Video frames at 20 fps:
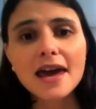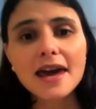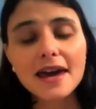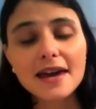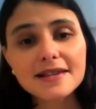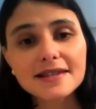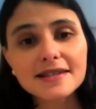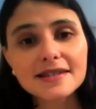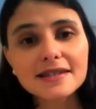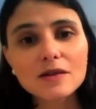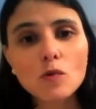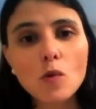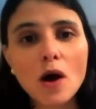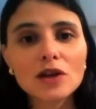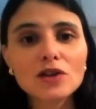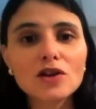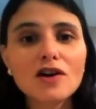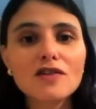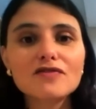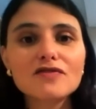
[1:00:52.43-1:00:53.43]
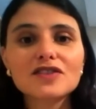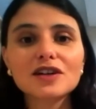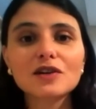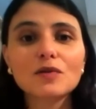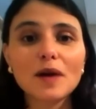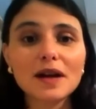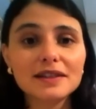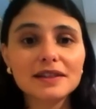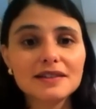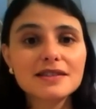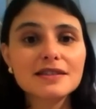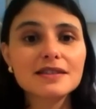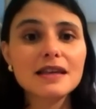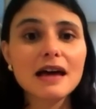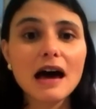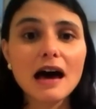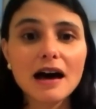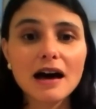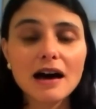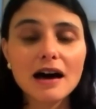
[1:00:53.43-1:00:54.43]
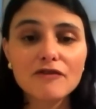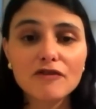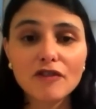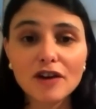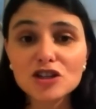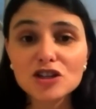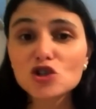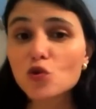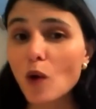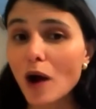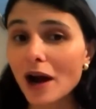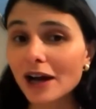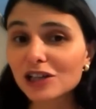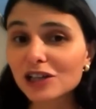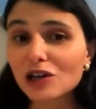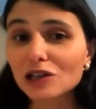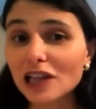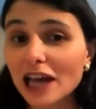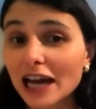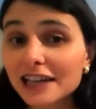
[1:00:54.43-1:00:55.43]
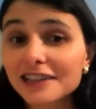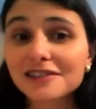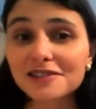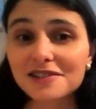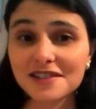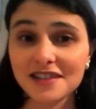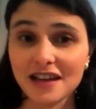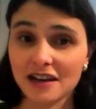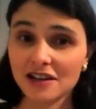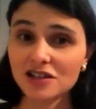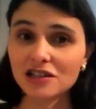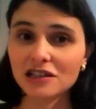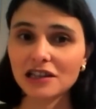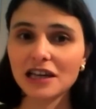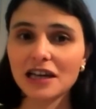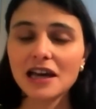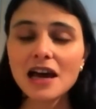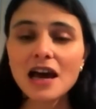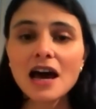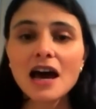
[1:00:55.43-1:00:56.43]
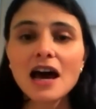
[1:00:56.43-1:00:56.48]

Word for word: he's one of the greatest uh, French wine collectors, actually.